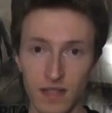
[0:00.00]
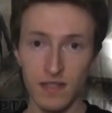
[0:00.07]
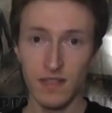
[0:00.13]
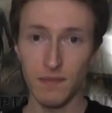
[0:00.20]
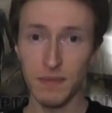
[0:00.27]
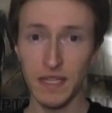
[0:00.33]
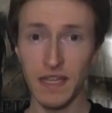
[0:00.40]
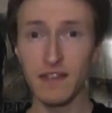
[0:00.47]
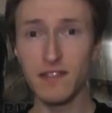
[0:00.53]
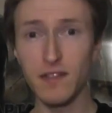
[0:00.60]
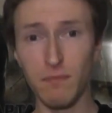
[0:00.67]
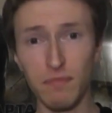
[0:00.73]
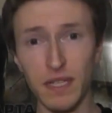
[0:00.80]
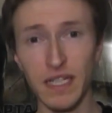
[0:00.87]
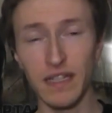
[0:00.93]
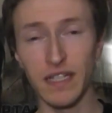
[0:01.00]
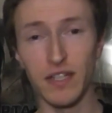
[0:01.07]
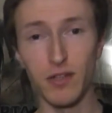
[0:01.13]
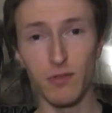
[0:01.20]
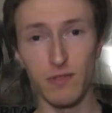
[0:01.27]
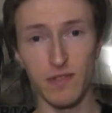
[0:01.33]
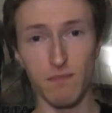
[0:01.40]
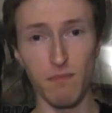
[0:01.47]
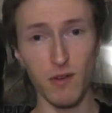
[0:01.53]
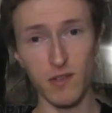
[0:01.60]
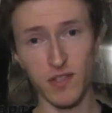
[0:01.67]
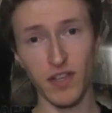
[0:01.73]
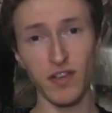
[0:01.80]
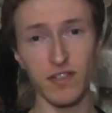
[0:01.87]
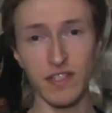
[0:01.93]
Something else completely new is
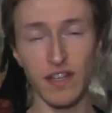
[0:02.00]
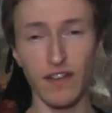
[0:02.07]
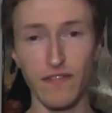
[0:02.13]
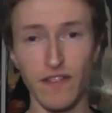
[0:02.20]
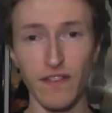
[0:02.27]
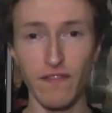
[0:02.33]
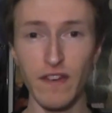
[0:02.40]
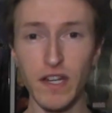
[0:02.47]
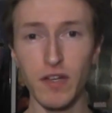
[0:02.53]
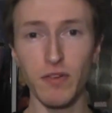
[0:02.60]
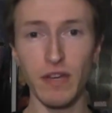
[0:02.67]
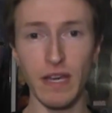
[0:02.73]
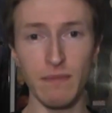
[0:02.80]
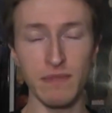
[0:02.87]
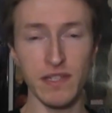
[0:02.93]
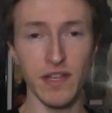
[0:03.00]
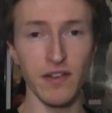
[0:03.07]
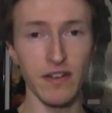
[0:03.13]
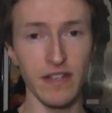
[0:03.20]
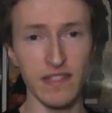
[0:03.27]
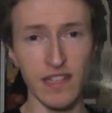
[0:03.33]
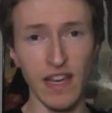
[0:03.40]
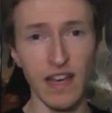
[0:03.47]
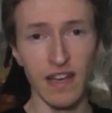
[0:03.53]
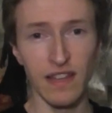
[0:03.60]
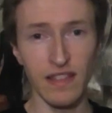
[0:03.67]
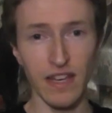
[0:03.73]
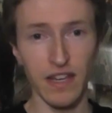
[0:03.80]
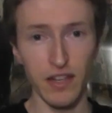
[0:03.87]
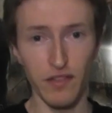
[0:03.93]
immersing yourself in a video game series
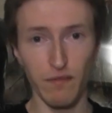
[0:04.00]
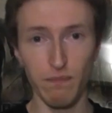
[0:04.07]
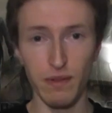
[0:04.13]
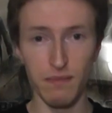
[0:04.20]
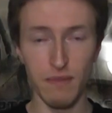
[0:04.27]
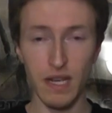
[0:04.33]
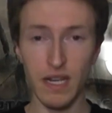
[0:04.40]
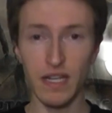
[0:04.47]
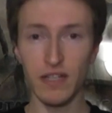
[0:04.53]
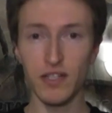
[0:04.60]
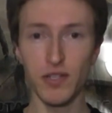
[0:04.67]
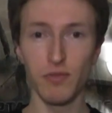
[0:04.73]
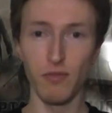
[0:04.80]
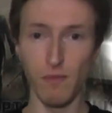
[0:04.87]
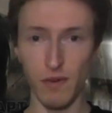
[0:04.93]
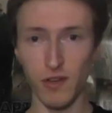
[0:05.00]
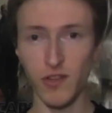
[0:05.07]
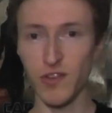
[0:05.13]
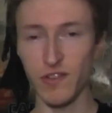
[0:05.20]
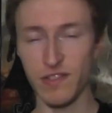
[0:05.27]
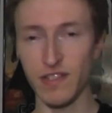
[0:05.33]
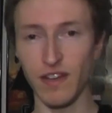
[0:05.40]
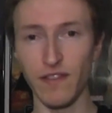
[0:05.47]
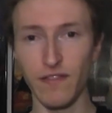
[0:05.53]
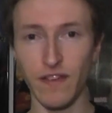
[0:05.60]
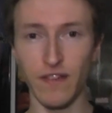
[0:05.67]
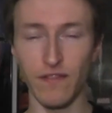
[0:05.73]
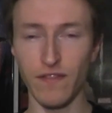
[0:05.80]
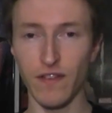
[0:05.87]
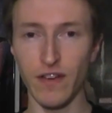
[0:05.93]
that you've been meaning to immerse yourself
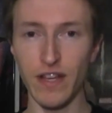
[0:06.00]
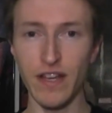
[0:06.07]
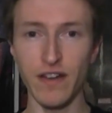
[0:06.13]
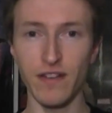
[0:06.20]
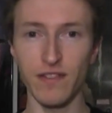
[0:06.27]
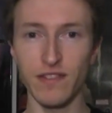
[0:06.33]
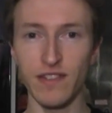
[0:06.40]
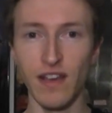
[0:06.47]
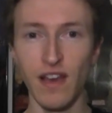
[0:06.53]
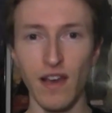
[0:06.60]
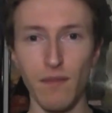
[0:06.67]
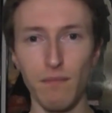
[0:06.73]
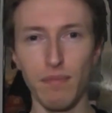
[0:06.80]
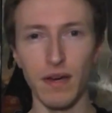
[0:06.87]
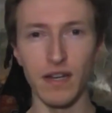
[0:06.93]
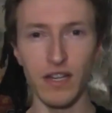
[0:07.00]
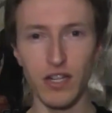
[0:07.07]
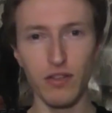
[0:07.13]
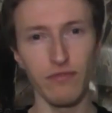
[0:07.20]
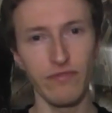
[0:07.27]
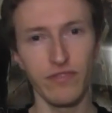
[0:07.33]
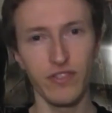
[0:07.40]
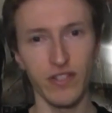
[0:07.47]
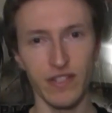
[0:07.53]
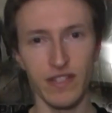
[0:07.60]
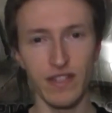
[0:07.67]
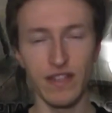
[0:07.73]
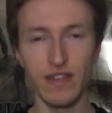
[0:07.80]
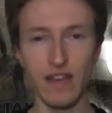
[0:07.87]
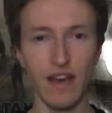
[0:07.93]
in for years, but you've
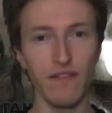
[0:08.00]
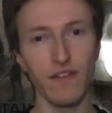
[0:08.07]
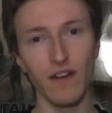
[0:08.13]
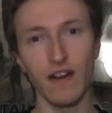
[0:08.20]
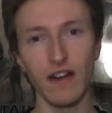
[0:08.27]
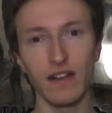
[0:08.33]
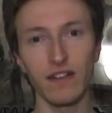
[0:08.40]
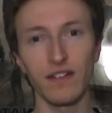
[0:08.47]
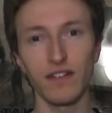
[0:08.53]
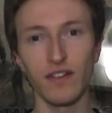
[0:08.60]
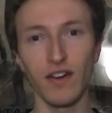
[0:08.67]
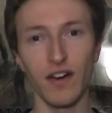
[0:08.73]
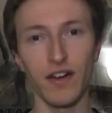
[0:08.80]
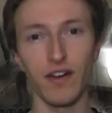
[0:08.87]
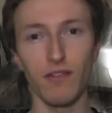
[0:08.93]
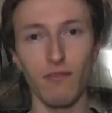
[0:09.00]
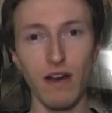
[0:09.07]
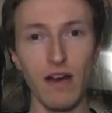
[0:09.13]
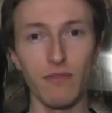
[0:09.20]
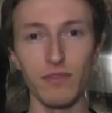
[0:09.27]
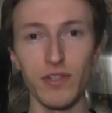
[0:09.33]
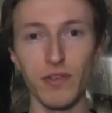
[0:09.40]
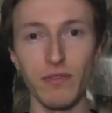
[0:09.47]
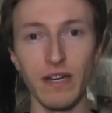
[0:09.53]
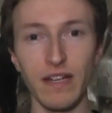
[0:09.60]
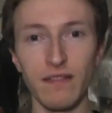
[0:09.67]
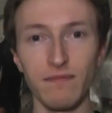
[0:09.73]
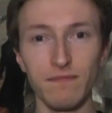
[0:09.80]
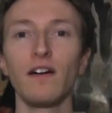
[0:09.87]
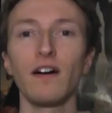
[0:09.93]
just never gotten around to
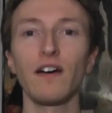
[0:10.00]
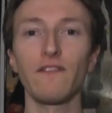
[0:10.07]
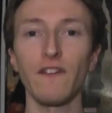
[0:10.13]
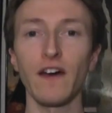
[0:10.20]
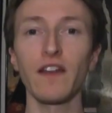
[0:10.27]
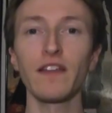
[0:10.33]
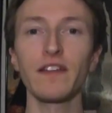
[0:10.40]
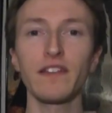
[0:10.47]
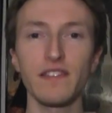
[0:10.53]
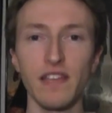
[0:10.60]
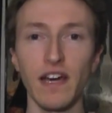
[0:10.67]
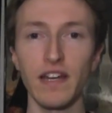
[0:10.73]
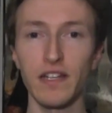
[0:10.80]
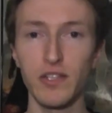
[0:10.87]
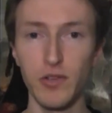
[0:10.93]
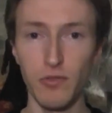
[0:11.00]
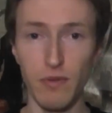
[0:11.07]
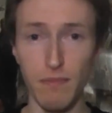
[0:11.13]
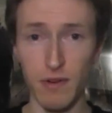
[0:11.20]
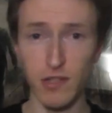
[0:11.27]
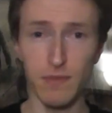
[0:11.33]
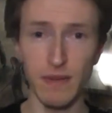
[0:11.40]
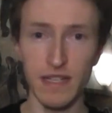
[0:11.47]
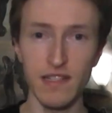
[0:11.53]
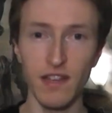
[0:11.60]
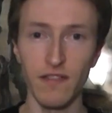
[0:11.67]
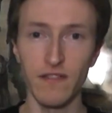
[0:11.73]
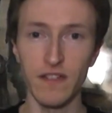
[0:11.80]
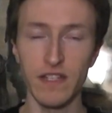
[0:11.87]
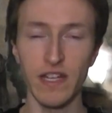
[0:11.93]
it. I finally decided to immerse
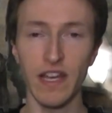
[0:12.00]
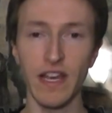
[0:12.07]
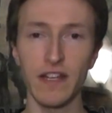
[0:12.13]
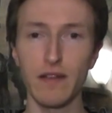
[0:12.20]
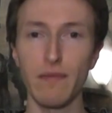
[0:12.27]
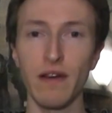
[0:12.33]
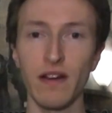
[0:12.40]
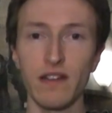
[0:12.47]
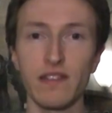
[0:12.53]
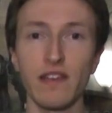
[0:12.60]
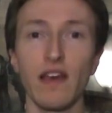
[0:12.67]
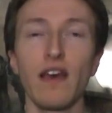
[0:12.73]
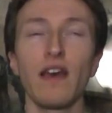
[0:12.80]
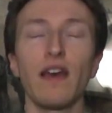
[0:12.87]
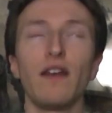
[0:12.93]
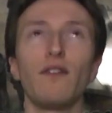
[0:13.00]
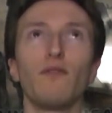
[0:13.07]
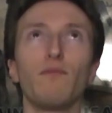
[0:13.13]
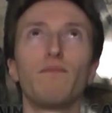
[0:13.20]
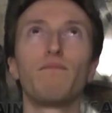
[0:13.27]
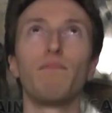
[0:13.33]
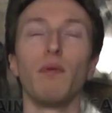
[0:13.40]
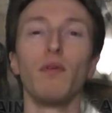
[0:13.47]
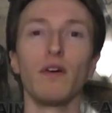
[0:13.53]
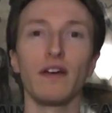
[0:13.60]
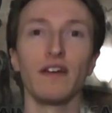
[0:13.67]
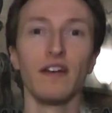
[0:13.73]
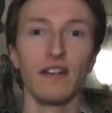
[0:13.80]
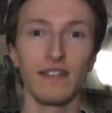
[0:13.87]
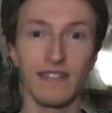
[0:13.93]
myself into Kingdom Hearts, and oh
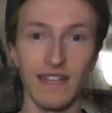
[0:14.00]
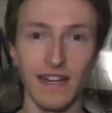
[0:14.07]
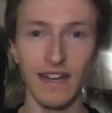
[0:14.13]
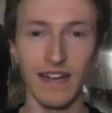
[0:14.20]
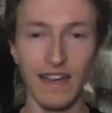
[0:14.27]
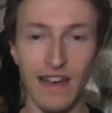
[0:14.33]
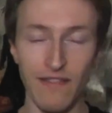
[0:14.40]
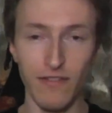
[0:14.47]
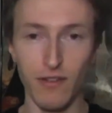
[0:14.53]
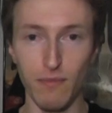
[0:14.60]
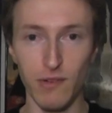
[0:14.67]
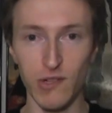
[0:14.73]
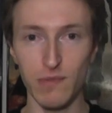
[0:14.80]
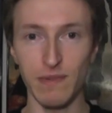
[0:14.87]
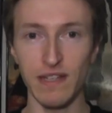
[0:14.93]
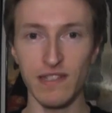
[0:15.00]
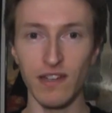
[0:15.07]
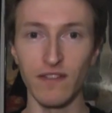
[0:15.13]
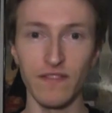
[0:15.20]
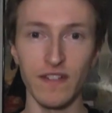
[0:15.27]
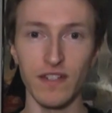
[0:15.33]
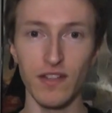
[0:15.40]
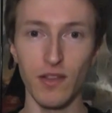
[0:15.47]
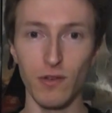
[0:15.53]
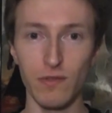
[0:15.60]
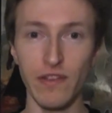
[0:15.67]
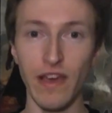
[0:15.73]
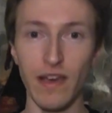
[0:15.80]
boy, did I ever immerse myself into those